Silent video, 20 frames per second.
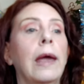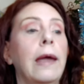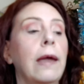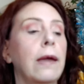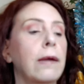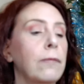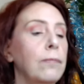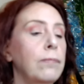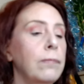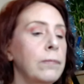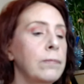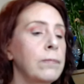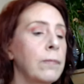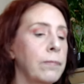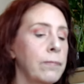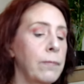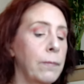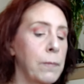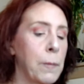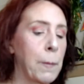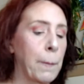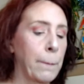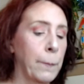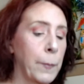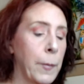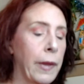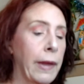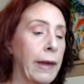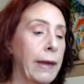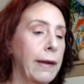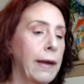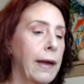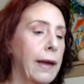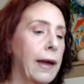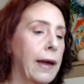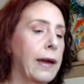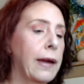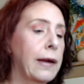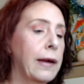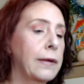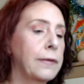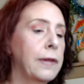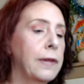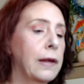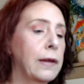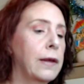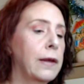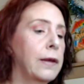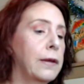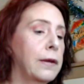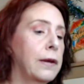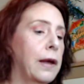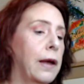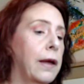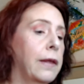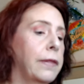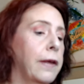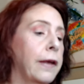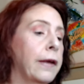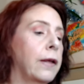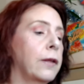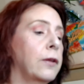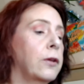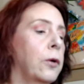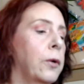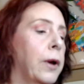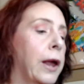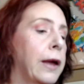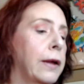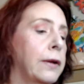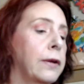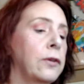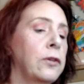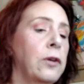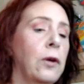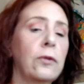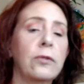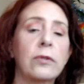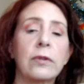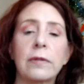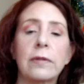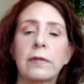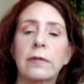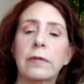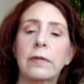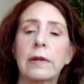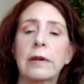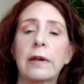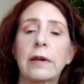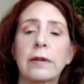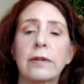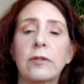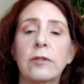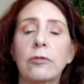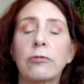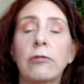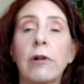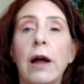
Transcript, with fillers: Okay. And then I think I'll go ahead and use this